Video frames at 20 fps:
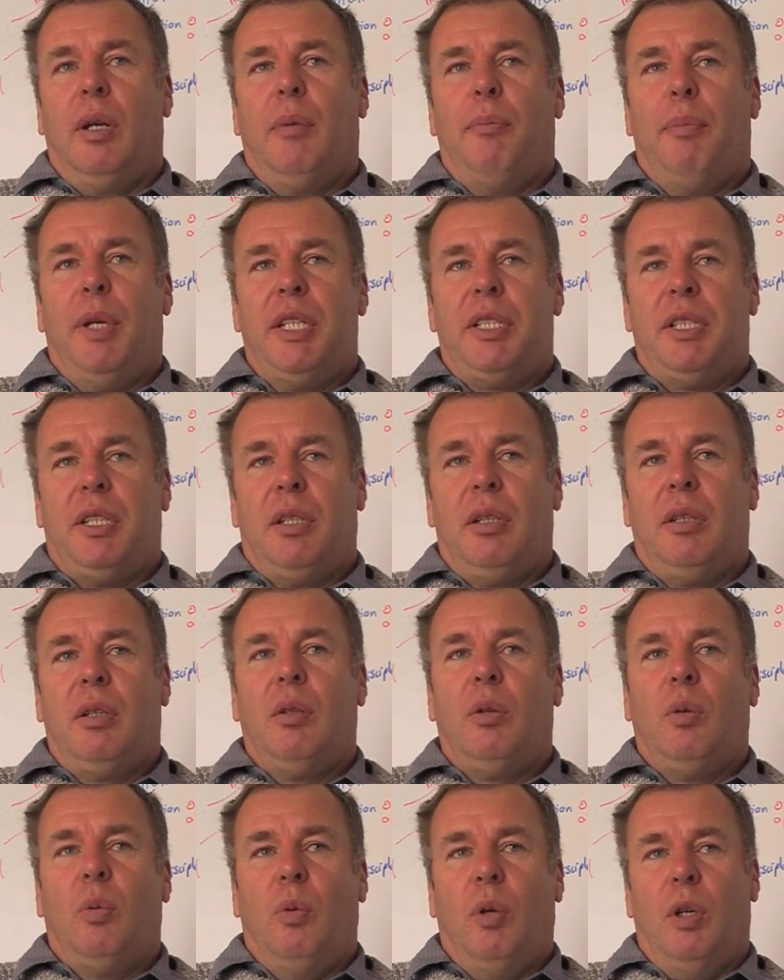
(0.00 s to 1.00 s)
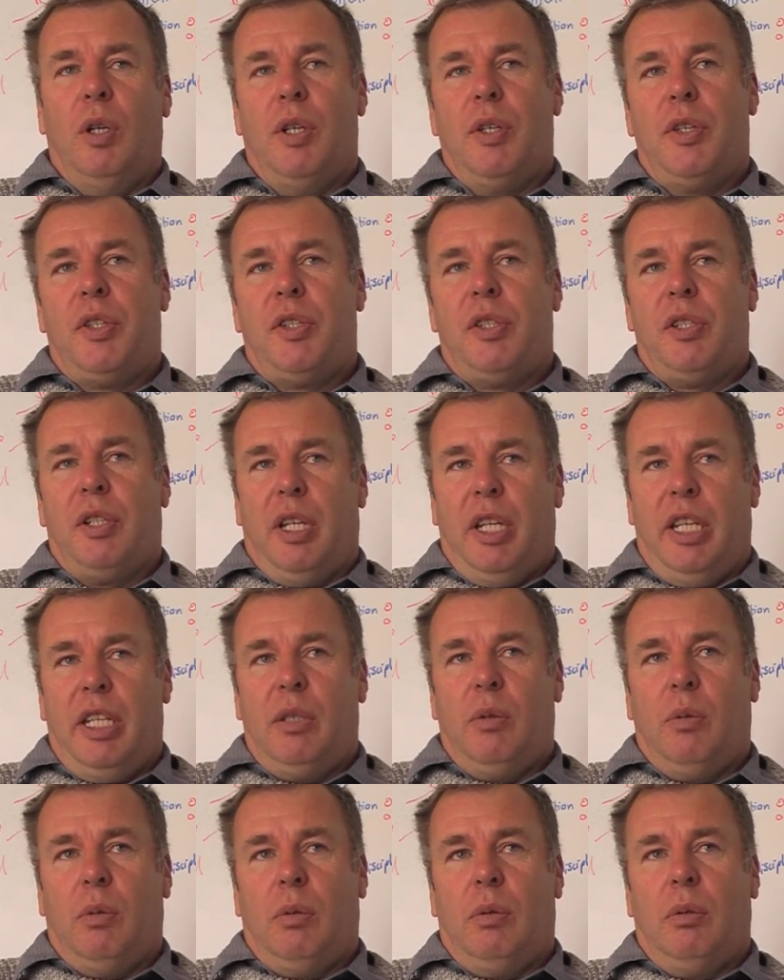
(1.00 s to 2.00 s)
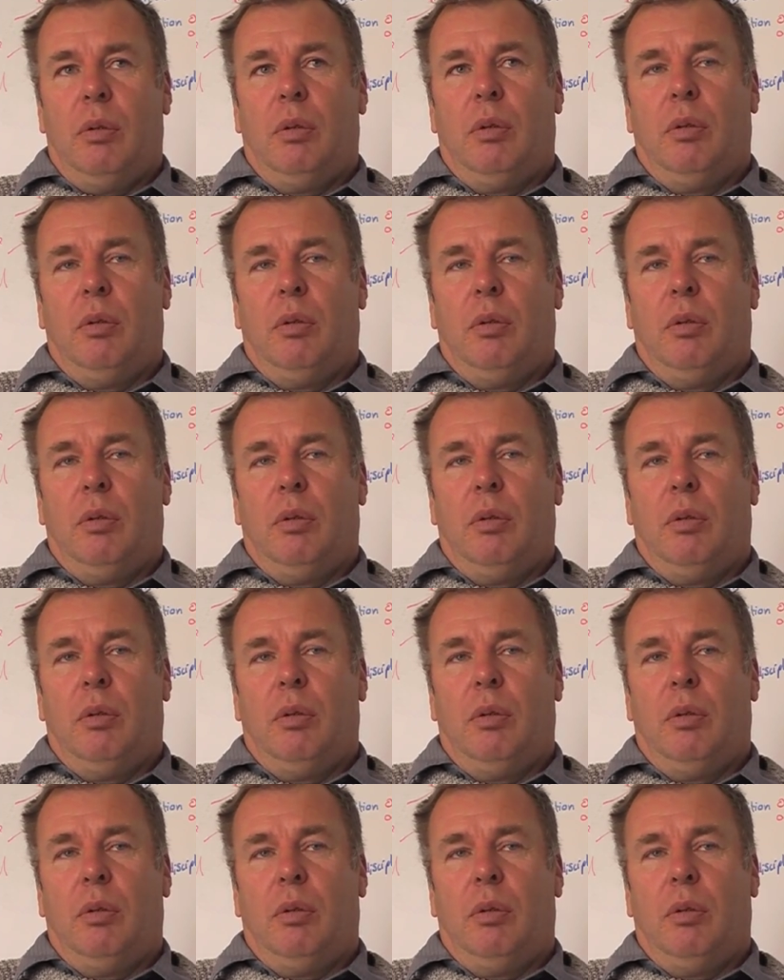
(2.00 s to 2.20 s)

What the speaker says: better, worse, equal,